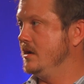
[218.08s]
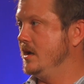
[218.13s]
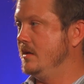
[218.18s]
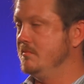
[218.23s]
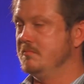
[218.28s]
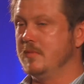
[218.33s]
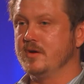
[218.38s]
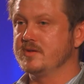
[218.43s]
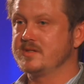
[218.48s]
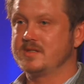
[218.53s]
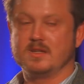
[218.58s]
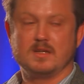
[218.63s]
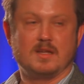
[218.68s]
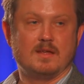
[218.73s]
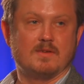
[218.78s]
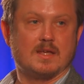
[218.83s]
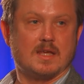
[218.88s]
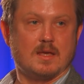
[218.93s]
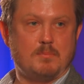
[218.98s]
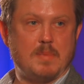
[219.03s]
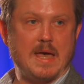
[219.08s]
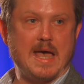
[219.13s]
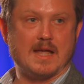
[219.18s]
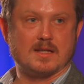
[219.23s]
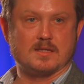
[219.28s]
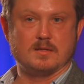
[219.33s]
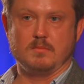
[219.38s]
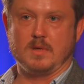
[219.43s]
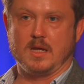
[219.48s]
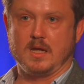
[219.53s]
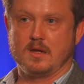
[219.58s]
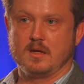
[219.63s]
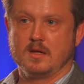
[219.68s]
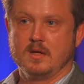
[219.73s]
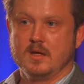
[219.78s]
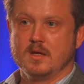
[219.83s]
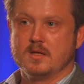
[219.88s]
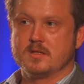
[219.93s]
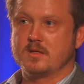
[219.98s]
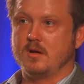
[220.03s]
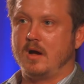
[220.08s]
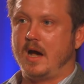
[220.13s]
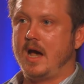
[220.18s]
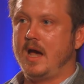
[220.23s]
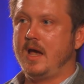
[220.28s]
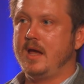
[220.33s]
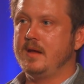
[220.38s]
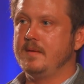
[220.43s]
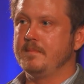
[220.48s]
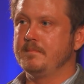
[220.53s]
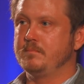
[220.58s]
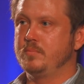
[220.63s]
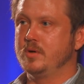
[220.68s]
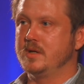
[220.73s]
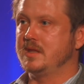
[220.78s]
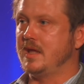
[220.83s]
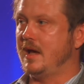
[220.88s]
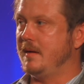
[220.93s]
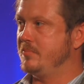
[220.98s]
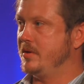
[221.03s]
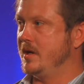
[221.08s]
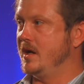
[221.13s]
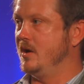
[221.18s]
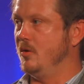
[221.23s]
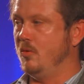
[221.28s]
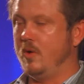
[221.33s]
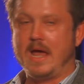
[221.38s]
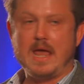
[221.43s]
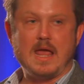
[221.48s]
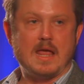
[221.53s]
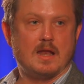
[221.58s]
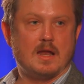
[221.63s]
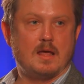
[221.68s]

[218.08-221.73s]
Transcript: and most didn't even get back to me. So I put that play away,